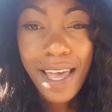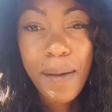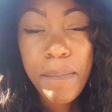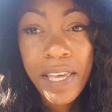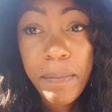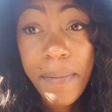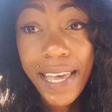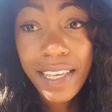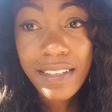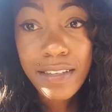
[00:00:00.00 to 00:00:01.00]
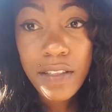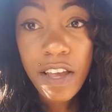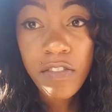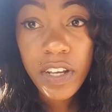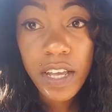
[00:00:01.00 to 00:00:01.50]
A Big Mac in South
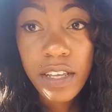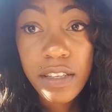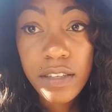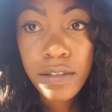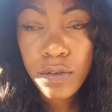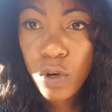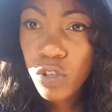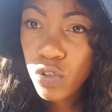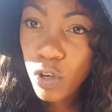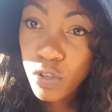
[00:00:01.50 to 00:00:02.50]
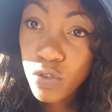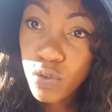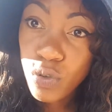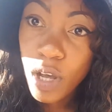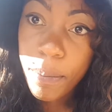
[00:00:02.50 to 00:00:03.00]
Africa is going to cost
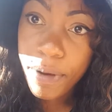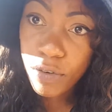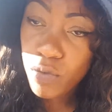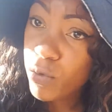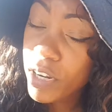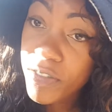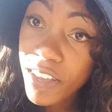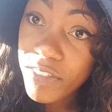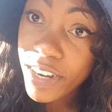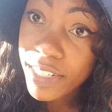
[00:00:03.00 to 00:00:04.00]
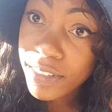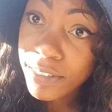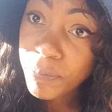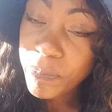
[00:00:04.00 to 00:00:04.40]
you about 45 rands.